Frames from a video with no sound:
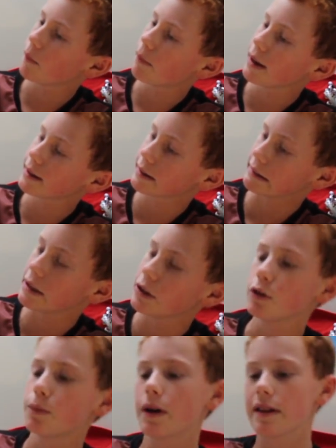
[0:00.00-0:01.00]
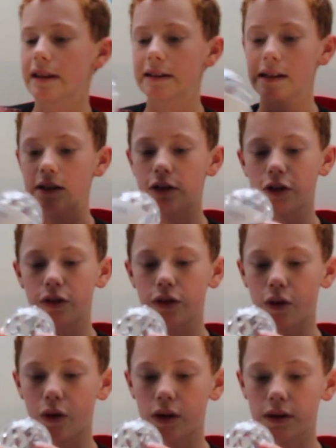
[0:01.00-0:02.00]
basically you put this into
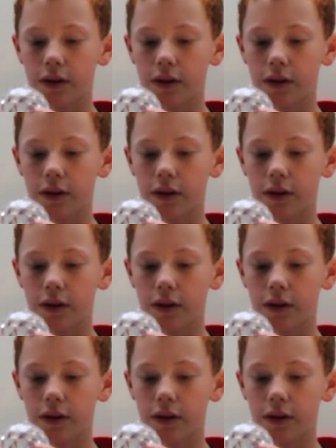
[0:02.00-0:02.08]
your